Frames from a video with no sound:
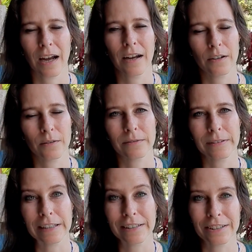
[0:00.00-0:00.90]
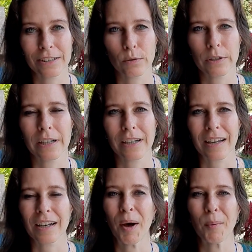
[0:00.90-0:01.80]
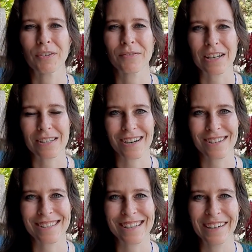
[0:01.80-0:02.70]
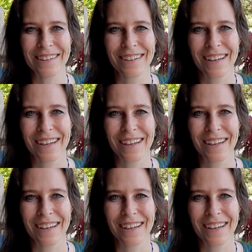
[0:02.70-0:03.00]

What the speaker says: I know a really good lawyer that can help with residency.